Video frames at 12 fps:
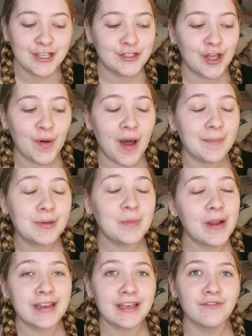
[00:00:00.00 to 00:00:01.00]
So I've been
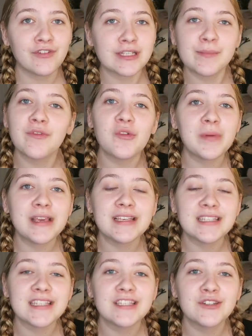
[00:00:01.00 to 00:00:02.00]
waiting for some of the
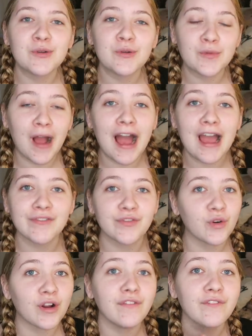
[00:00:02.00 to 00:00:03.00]
pieces to arrive
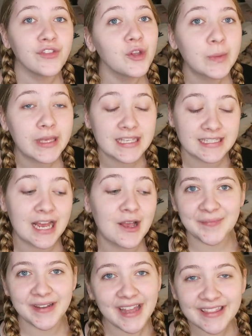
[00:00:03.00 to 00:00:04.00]
for a few weeks
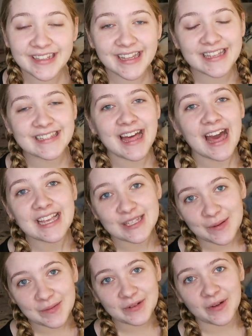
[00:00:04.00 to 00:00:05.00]
now, but nonetheless, that is
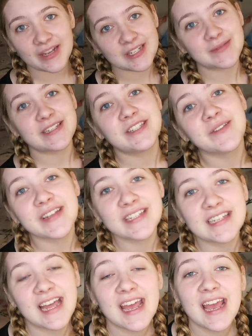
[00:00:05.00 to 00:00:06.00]
what we're going going to be doing
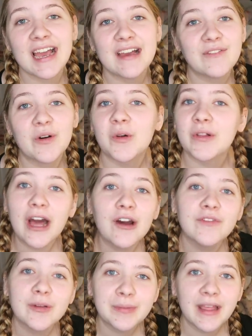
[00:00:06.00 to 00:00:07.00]
today. I have a whole
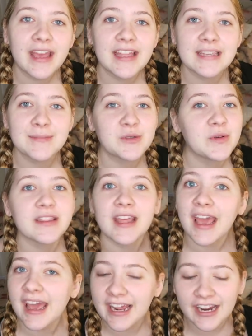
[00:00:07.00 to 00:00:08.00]
outfit planned. I'm doing the
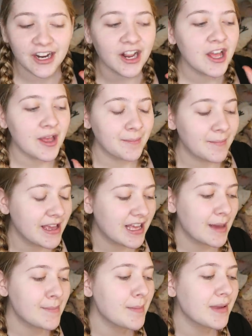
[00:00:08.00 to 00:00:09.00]
hair,
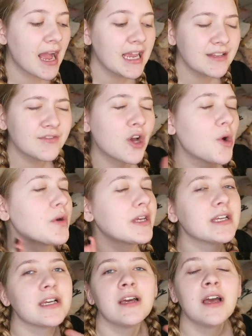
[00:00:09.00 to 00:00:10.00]
makeup. I'm kind of
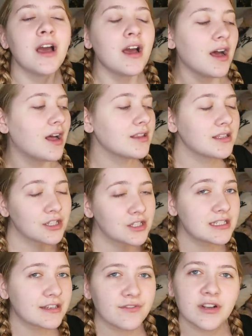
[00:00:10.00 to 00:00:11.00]
going a
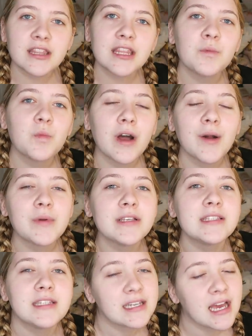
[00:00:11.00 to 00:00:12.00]
little different than what we
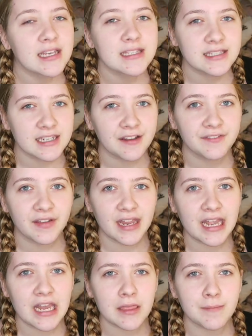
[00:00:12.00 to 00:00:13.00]
see as Steph
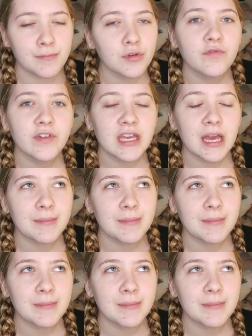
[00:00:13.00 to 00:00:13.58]
in the movie.